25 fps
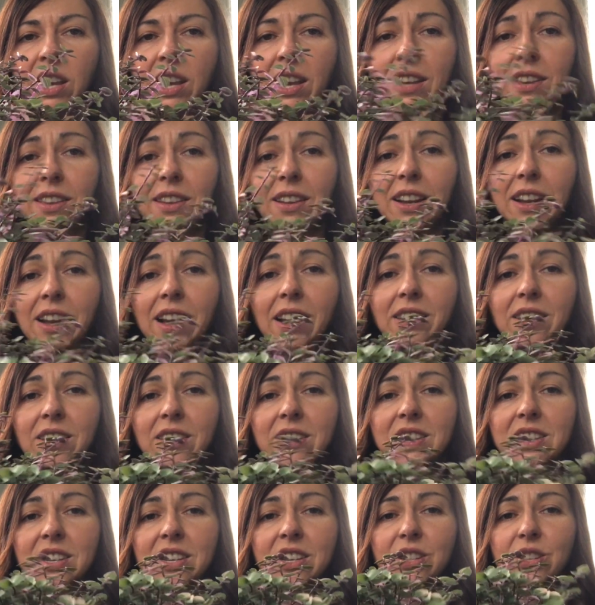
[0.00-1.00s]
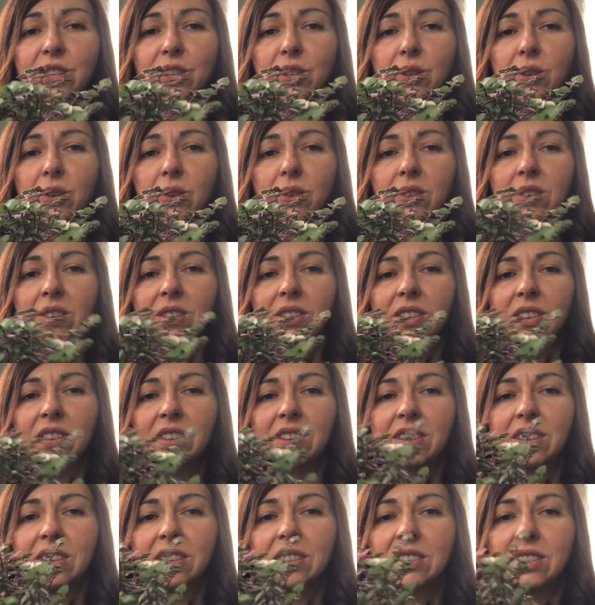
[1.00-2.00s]
And the colors are so
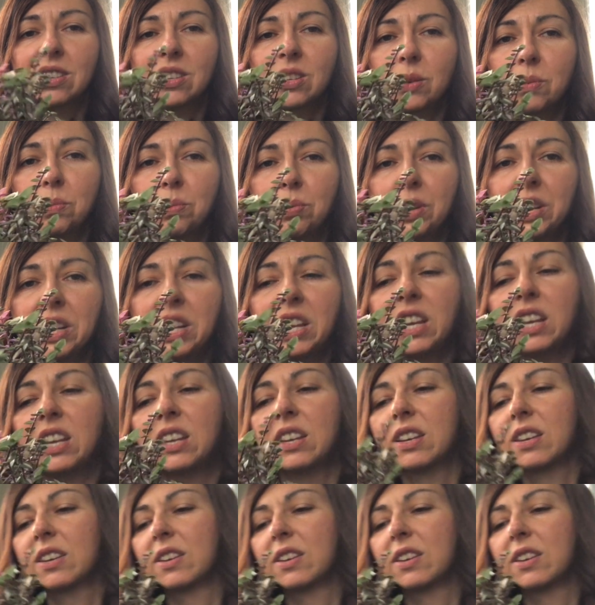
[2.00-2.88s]
pretty.